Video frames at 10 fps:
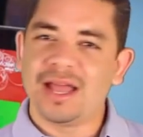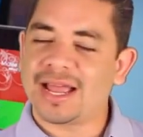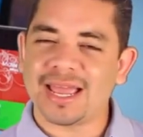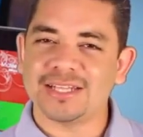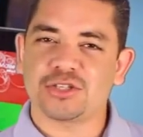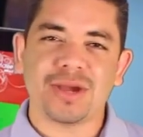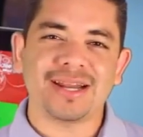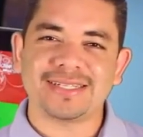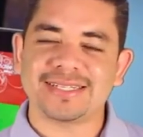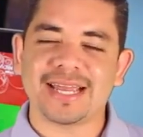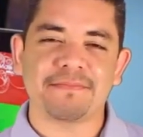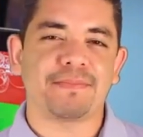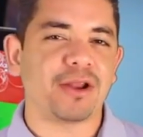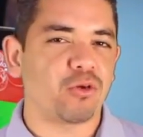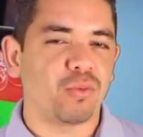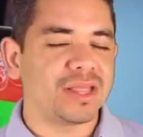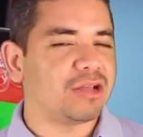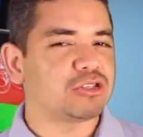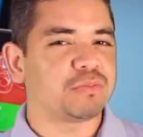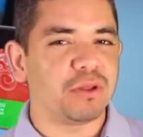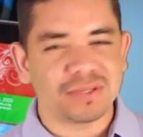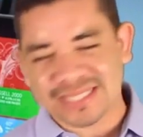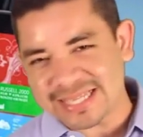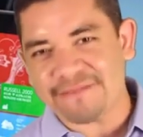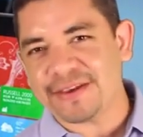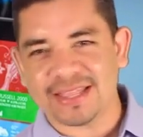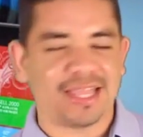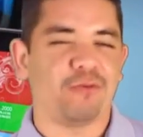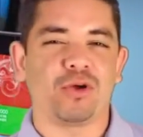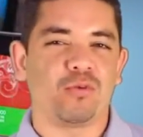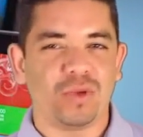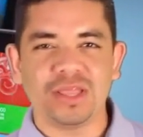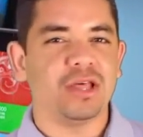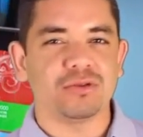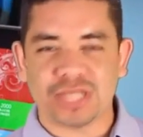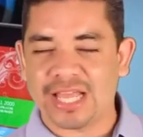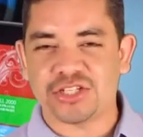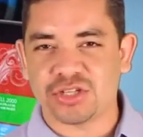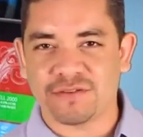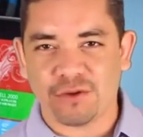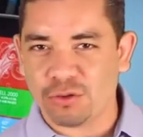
Again, strategies get better when Windows Blue is definitely what Windows 8 should have